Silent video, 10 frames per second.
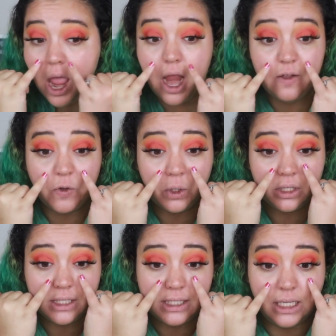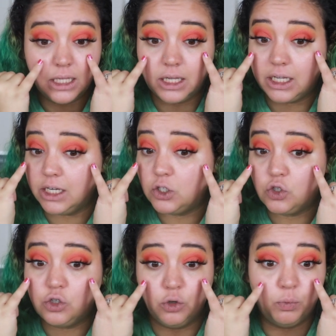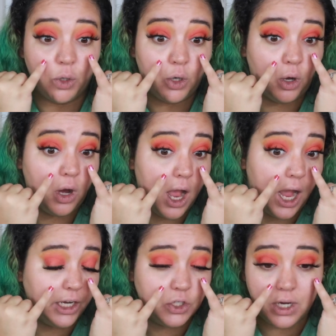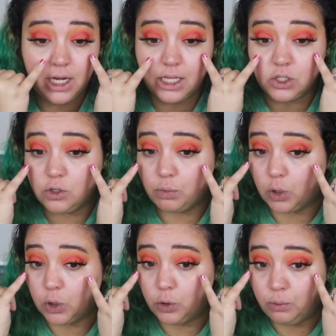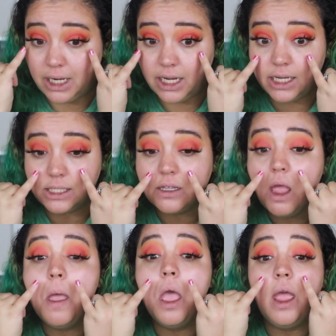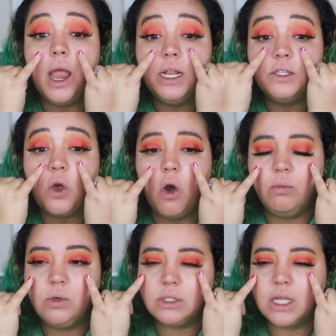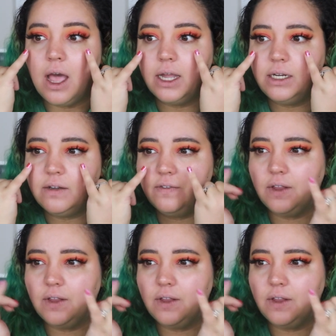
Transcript: And if you can see, like, it is super hydrating, super luminous. And it's almost kind of